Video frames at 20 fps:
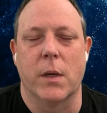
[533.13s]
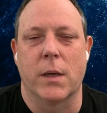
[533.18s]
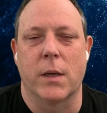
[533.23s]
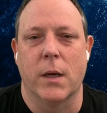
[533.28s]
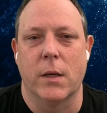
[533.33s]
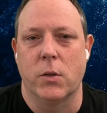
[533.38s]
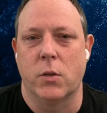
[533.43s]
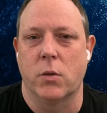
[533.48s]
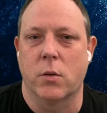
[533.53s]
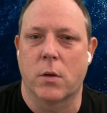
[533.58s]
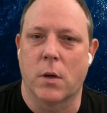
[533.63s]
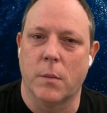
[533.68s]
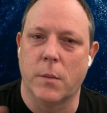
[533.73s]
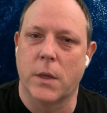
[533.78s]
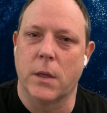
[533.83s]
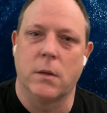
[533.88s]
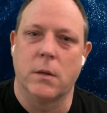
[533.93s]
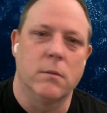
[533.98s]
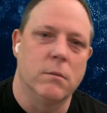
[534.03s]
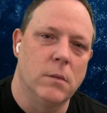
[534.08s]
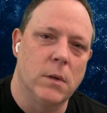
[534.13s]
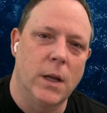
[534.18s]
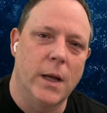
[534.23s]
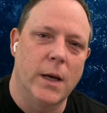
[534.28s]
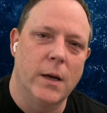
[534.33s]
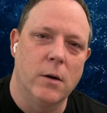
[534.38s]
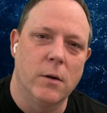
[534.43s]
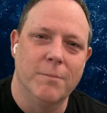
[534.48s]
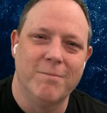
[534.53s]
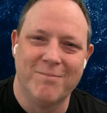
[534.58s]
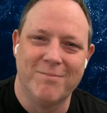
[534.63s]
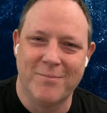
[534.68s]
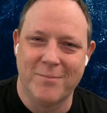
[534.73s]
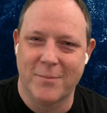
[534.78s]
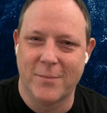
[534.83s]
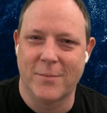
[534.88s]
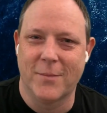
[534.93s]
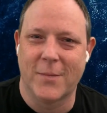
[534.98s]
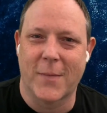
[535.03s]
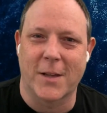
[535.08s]
In case you come in later,
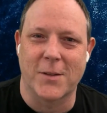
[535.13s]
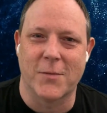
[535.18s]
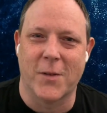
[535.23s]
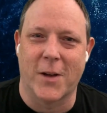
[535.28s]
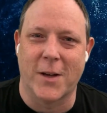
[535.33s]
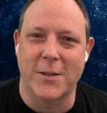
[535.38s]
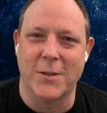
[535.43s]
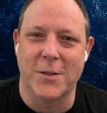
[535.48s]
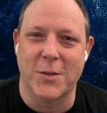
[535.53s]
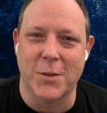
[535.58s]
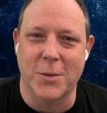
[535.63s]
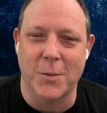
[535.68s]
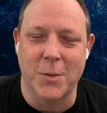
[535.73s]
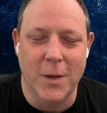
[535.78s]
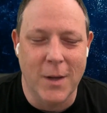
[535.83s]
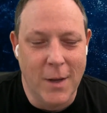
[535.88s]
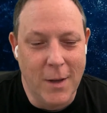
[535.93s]
that's fine too.